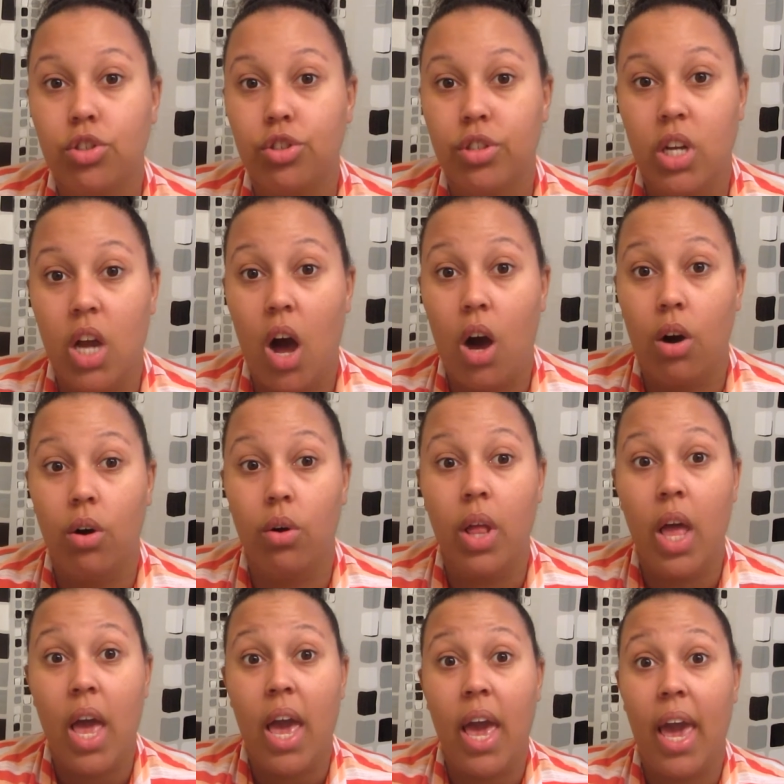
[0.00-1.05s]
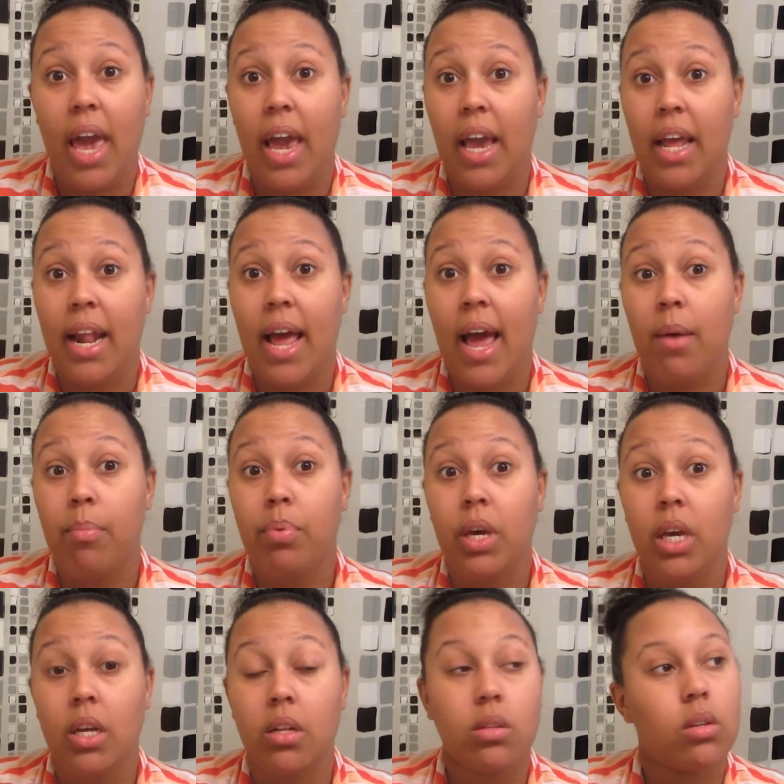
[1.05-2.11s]
Tree haul and I
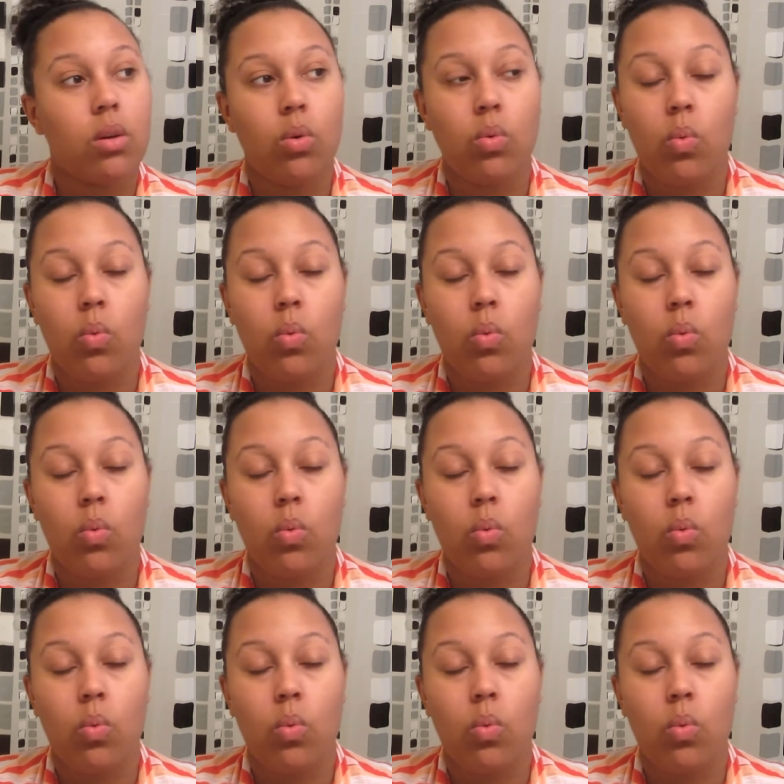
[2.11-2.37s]
picked